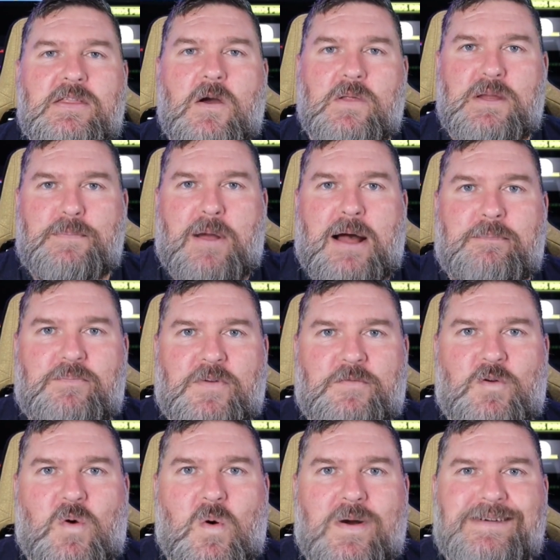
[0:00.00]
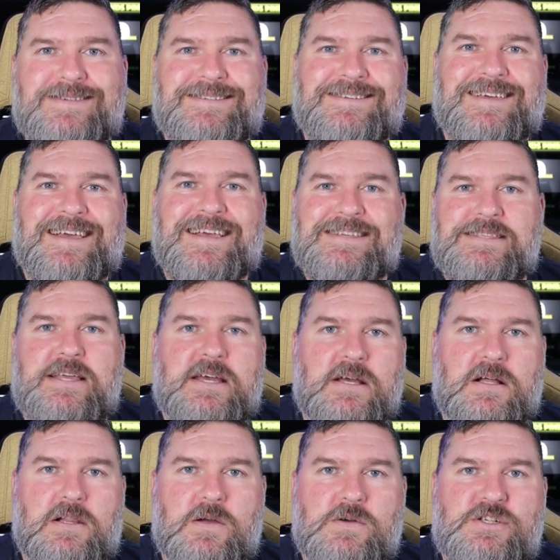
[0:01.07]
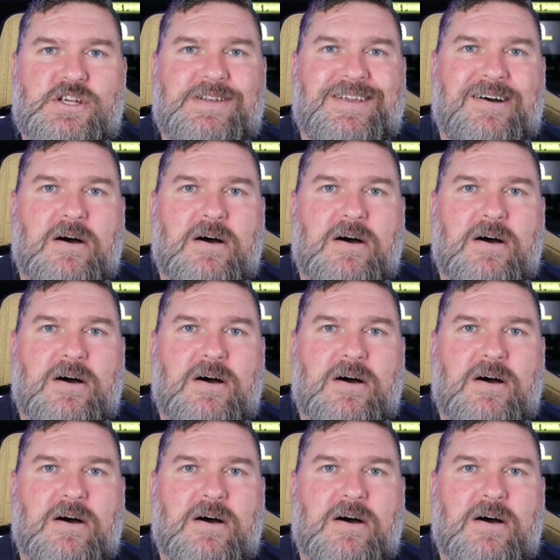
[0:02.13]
The only problem, of course, is the inclusion